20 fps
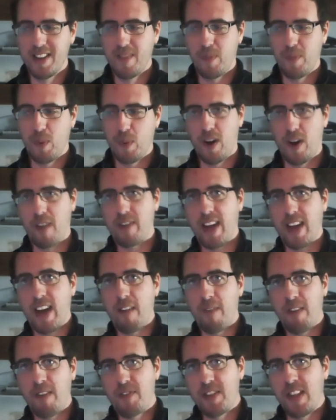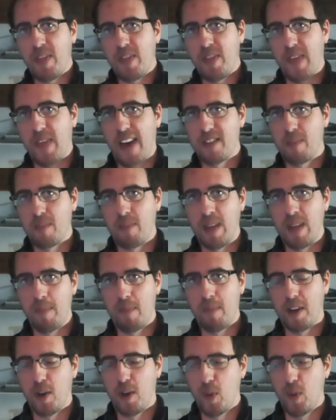well, I've got 15,000
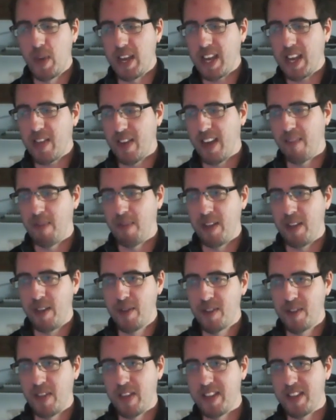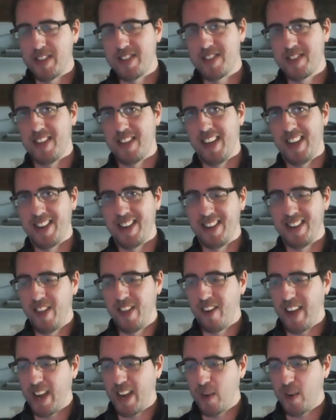people in a week that have been using this, and
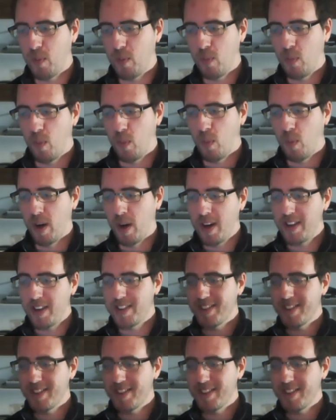they're like, what?